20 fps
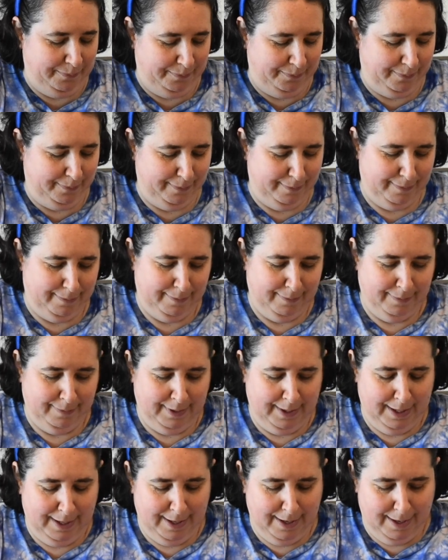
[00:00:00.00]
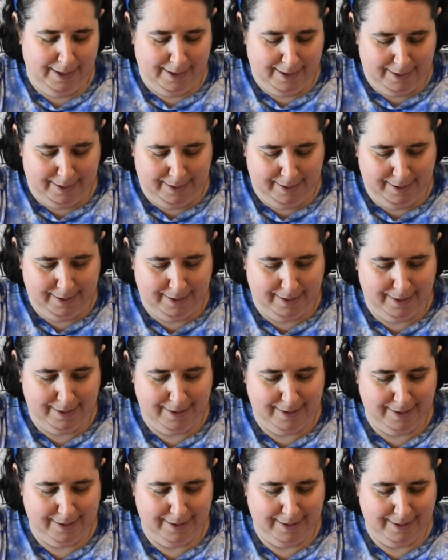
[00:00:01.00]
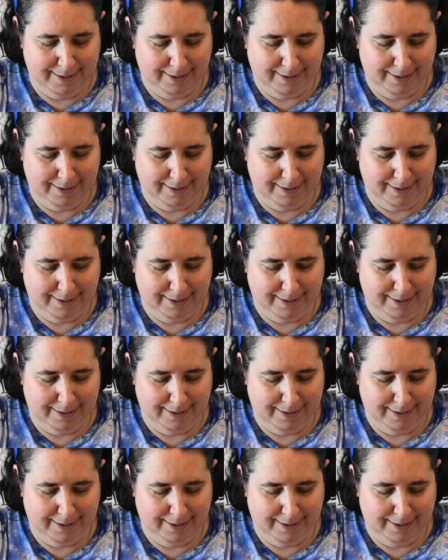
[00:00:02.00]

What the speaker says: [no speech]